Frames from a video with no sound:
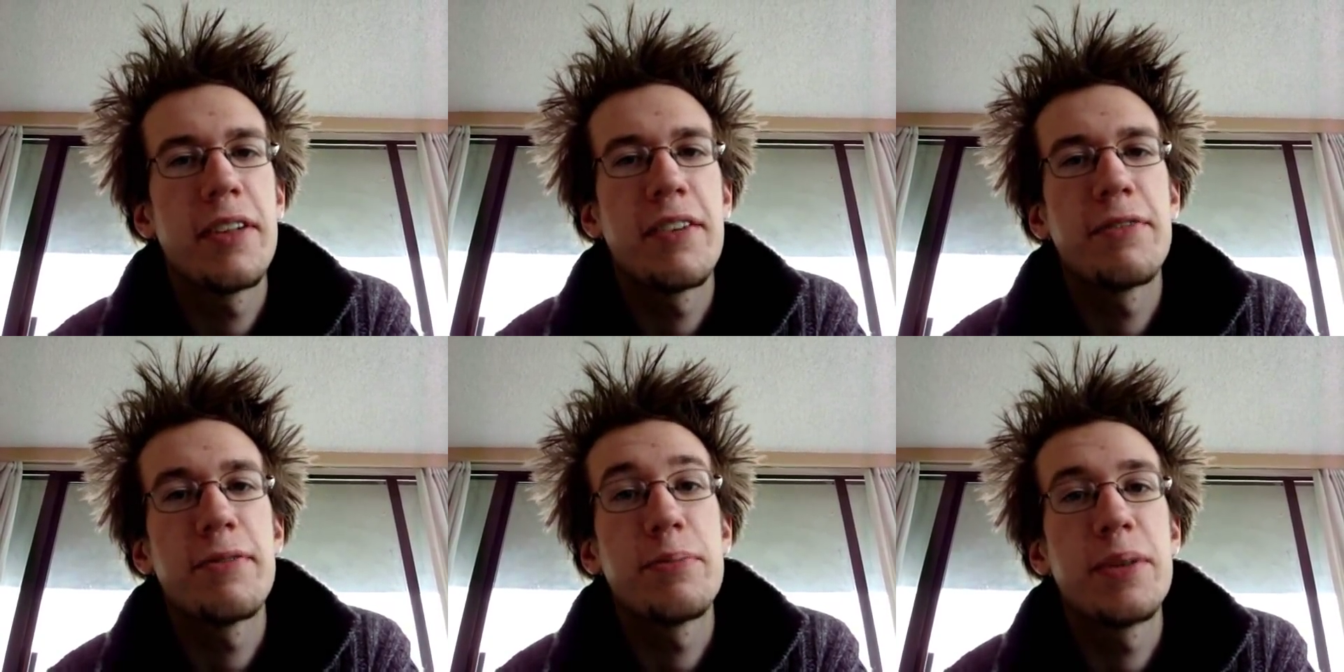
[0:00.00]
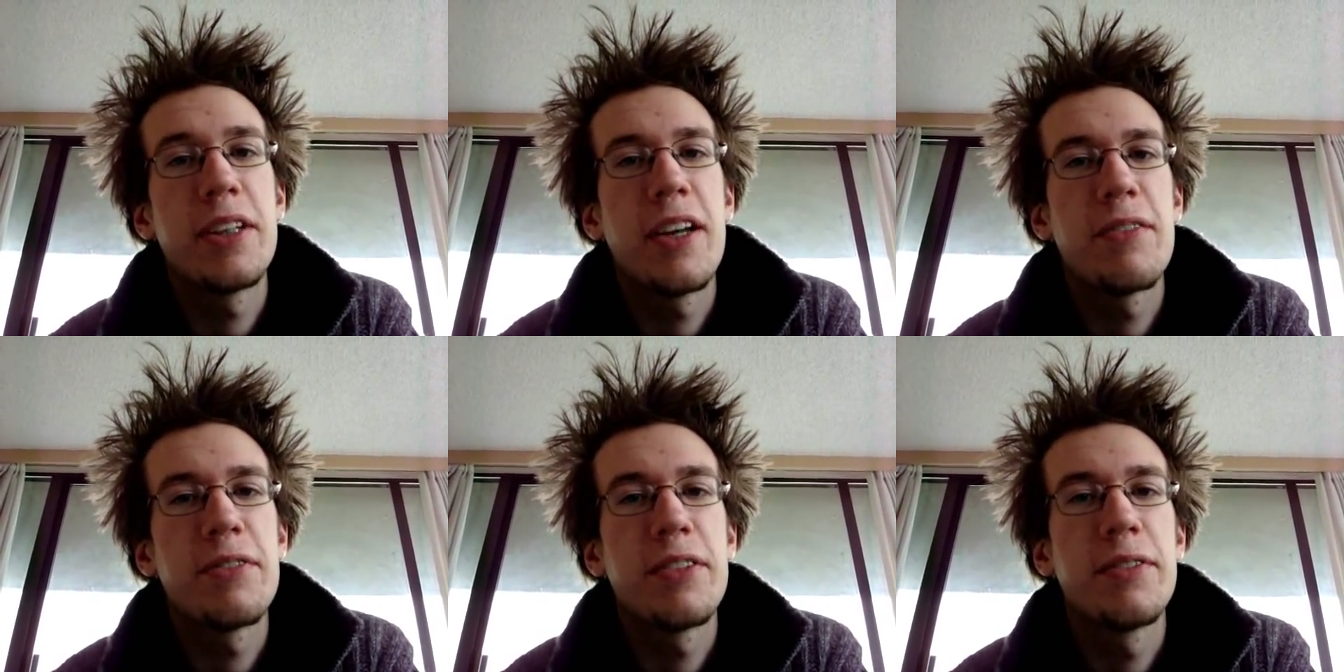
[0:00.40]
I've been
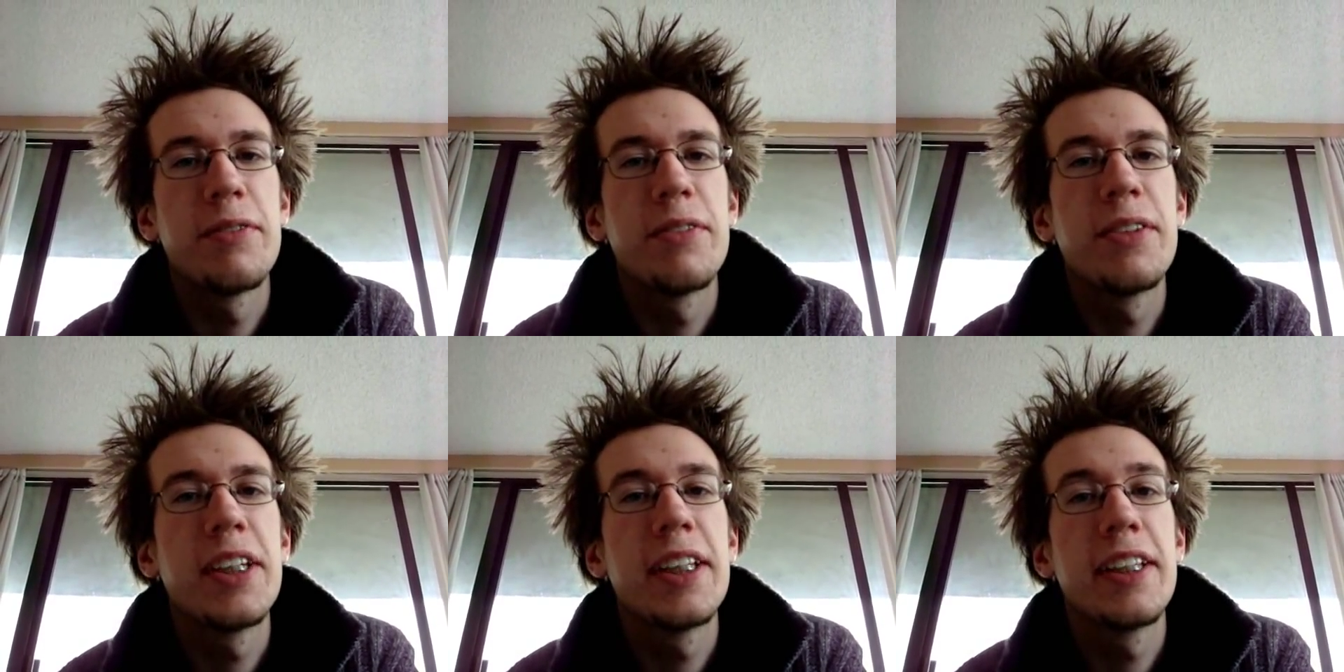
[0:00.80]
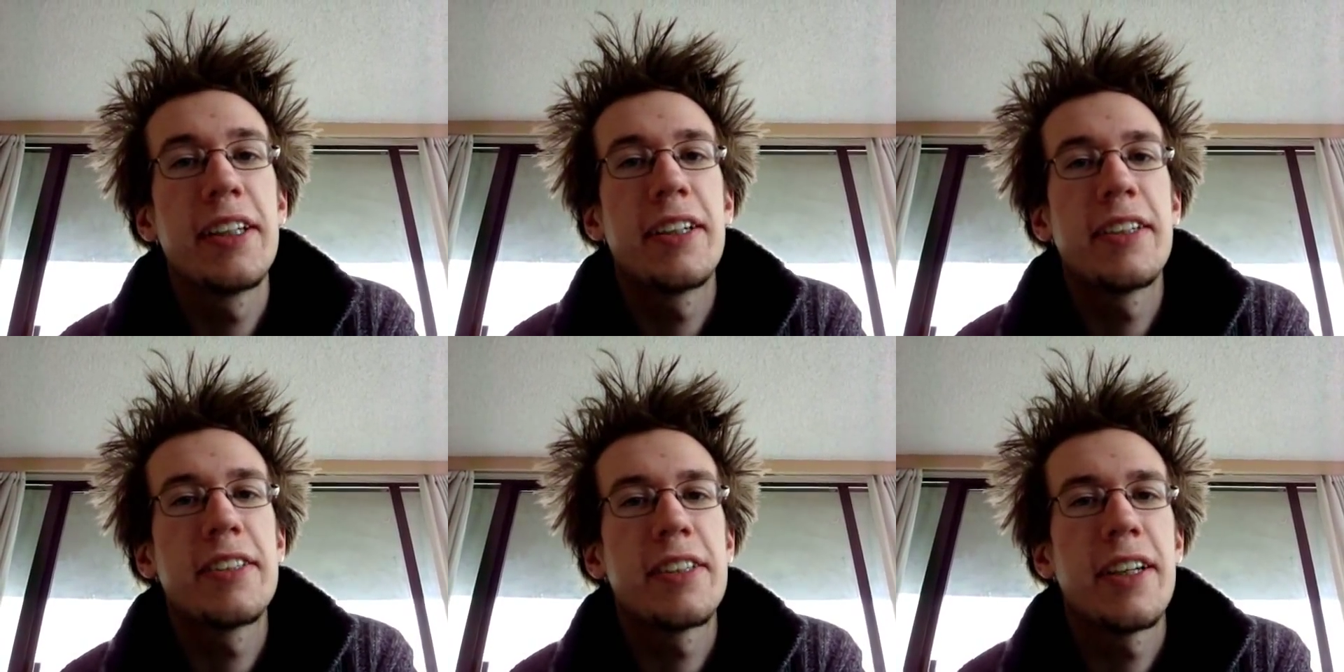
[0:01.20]
having a really
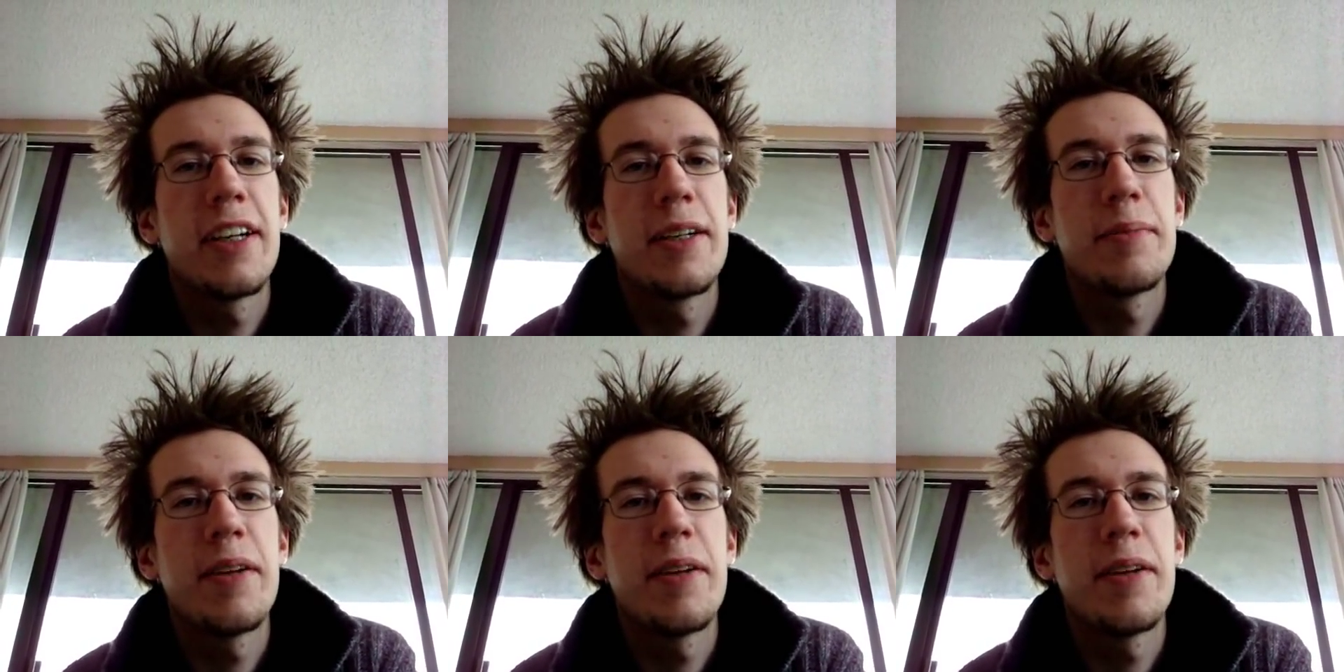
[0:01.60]
good time.